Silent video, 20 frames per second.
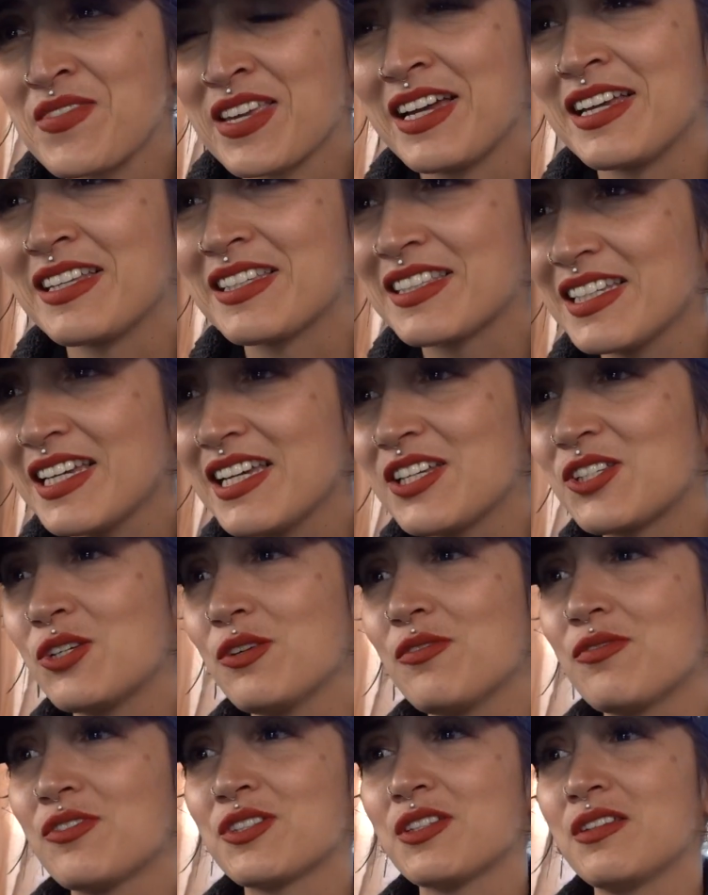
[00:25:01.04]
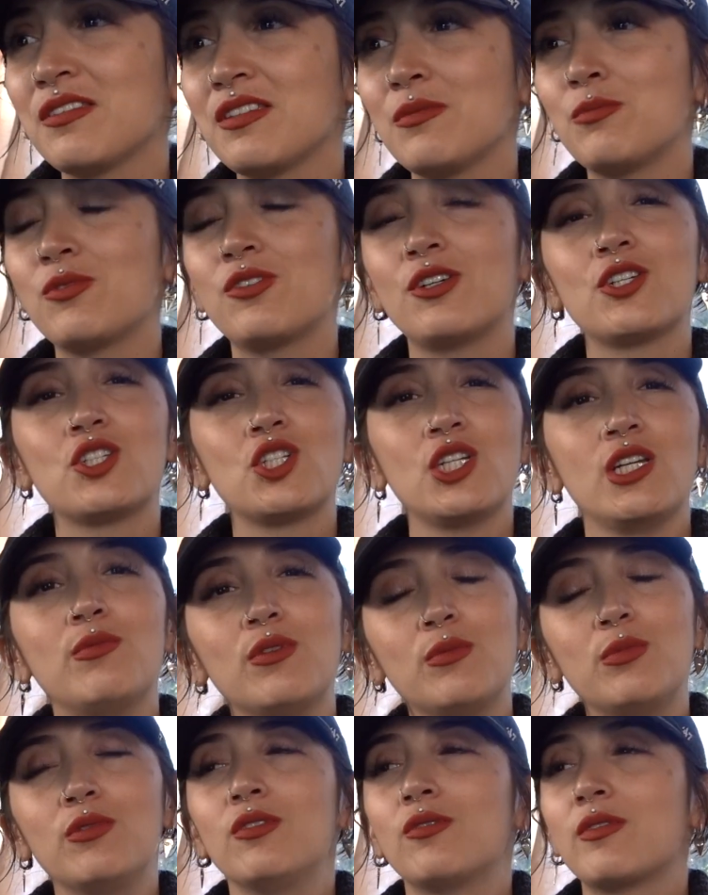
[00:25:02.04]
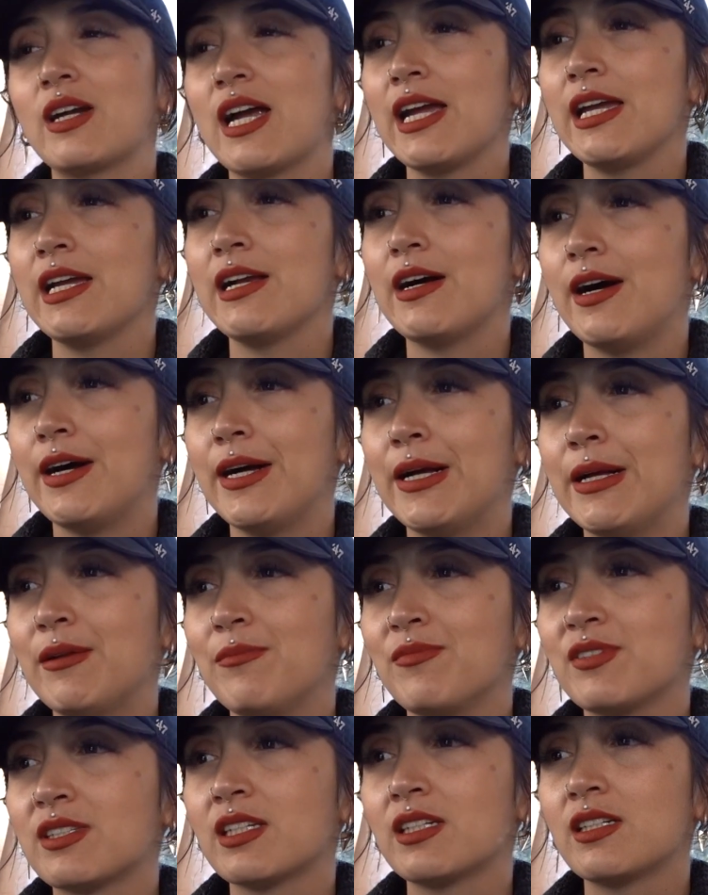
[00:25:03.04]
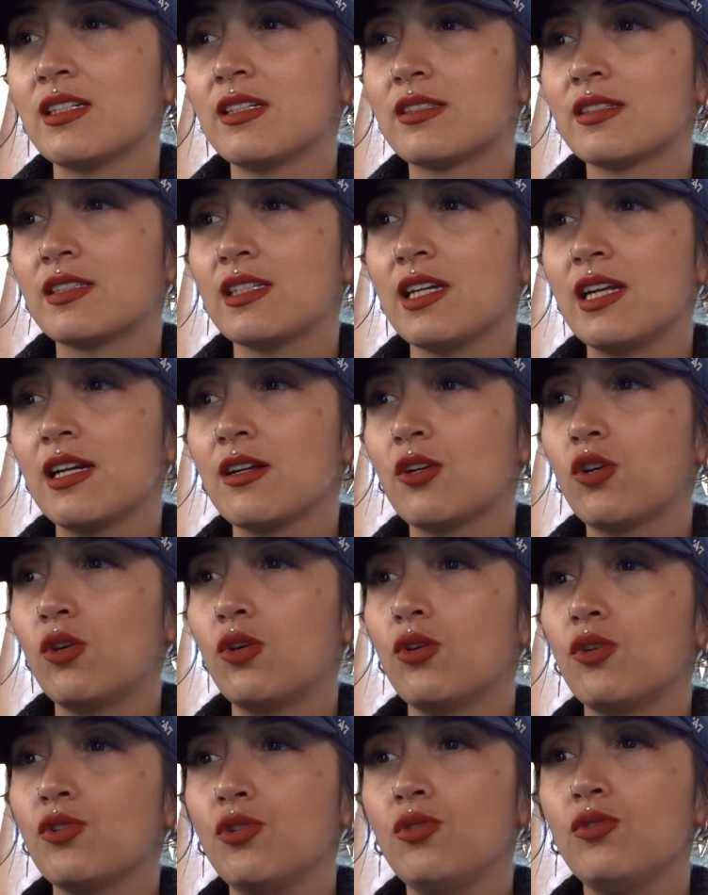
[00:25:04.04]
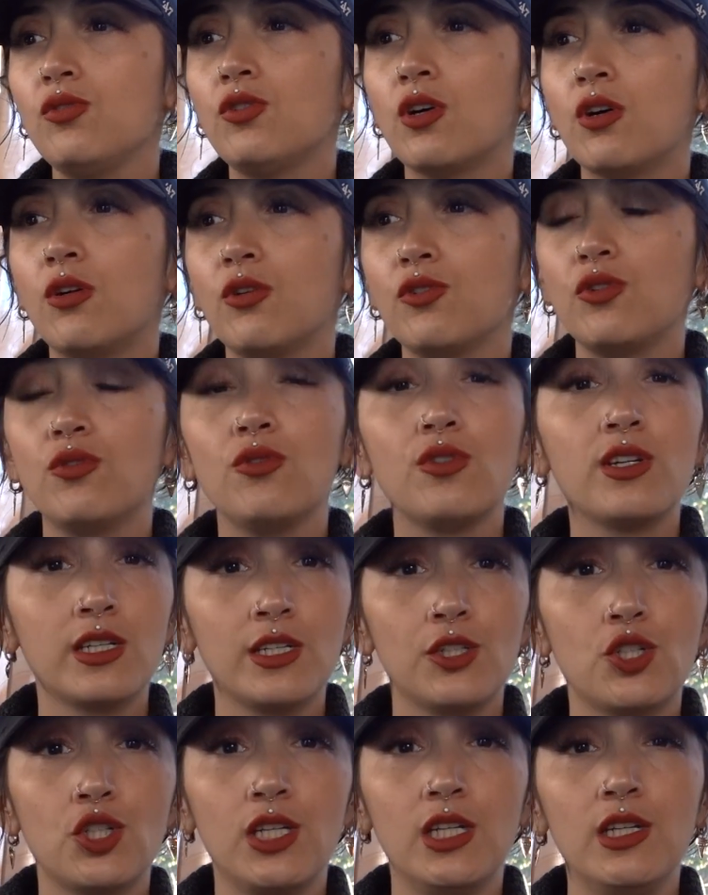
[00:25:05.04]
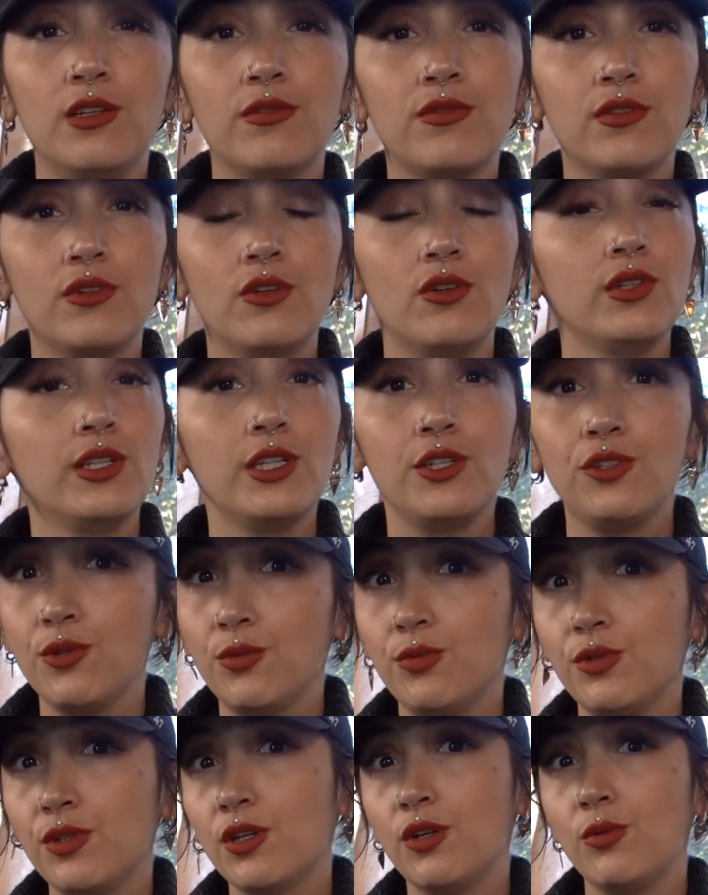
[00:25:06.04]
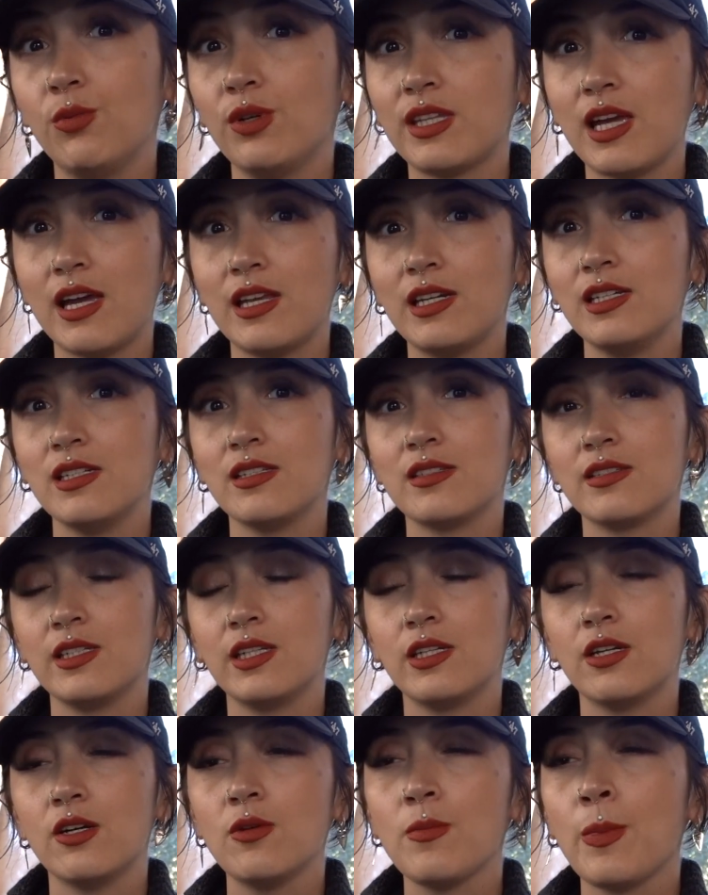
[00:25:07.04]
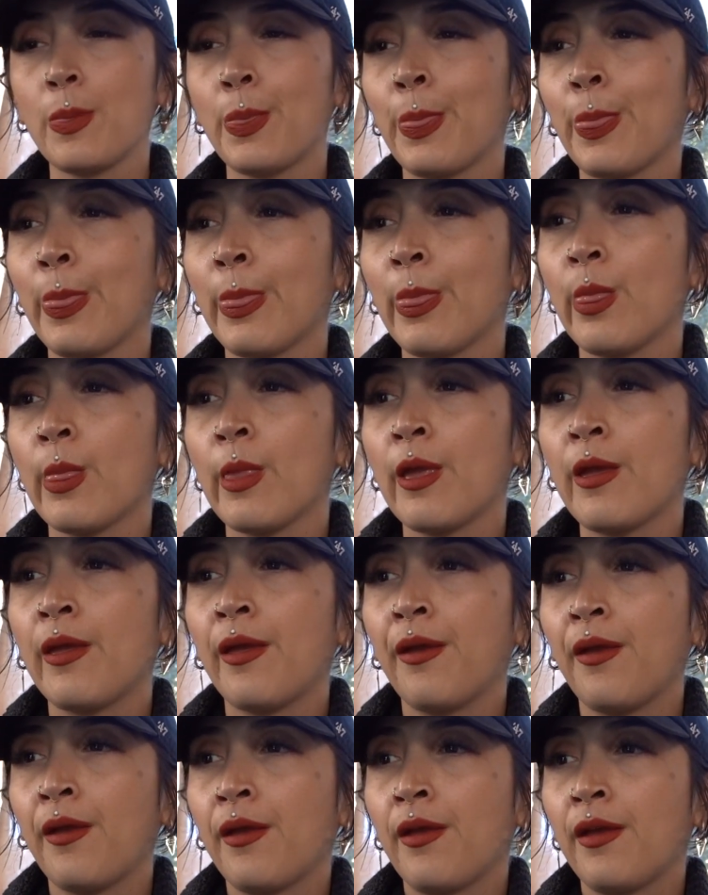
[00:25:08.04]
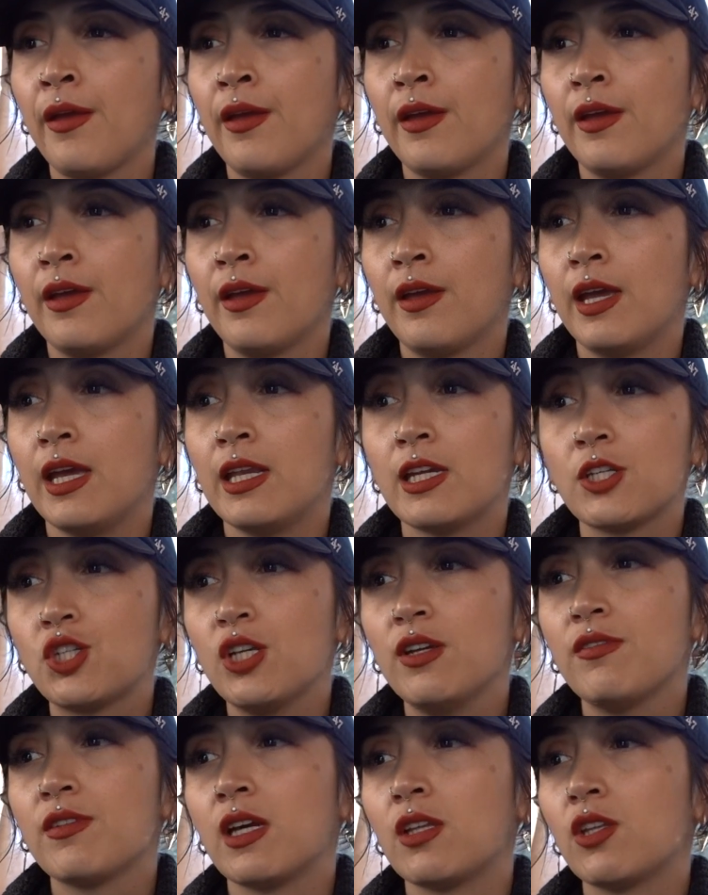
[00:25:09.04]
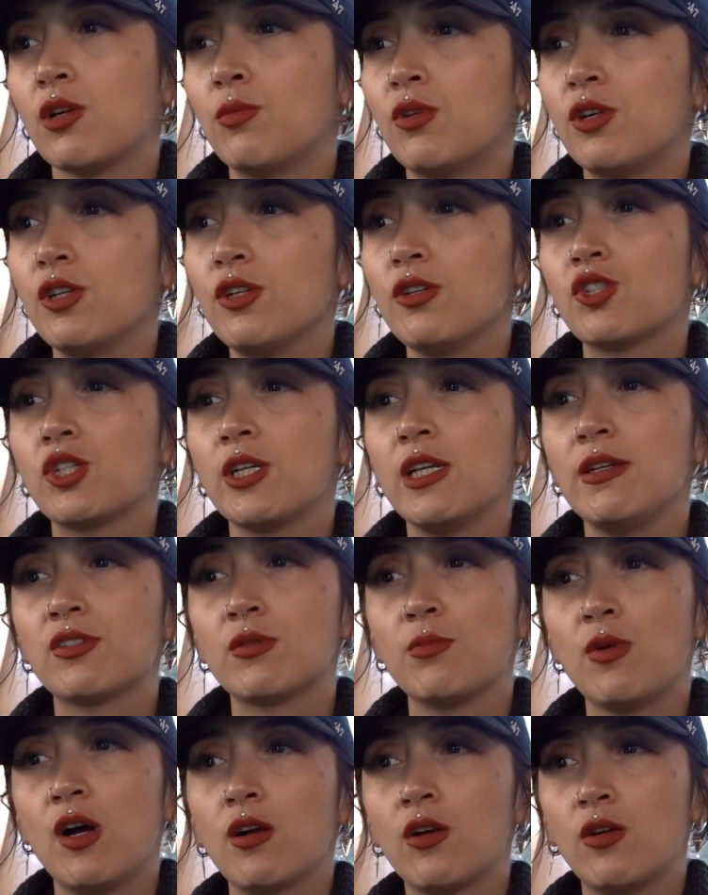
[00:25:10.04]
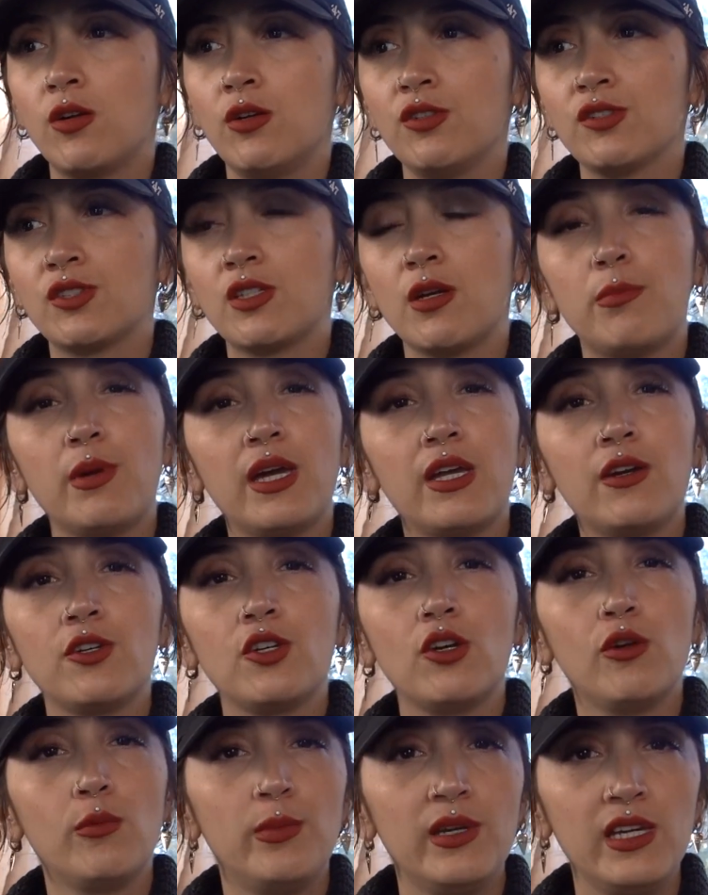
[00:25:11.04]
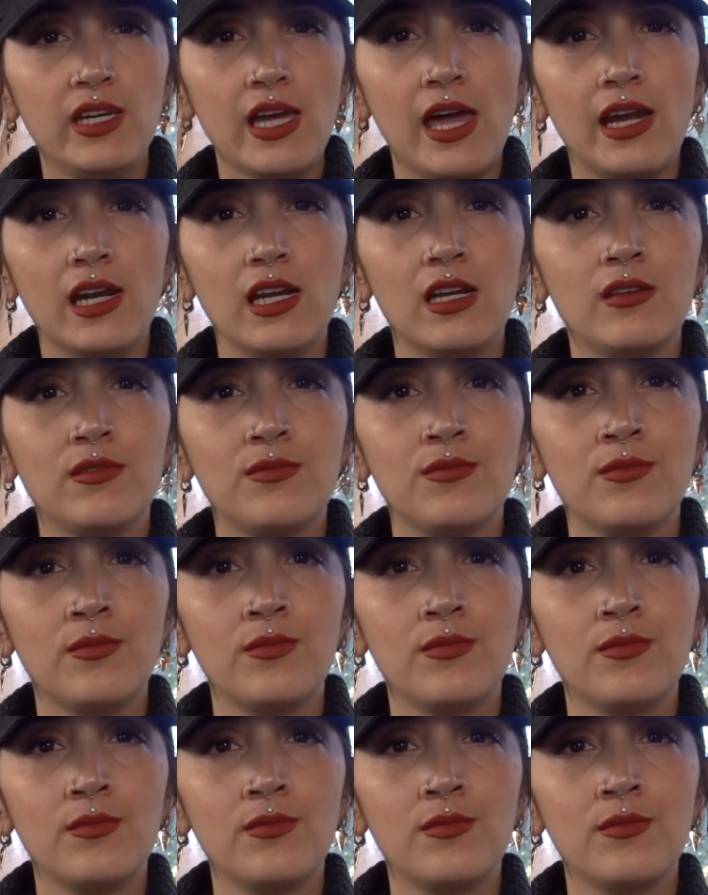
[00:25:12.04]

Instead, shoot for something more achievable, right? Set a goal you know you can achieve. Only you would know what that is, you know? And achieve that. The more you achieve small goals, the better you'll be at it.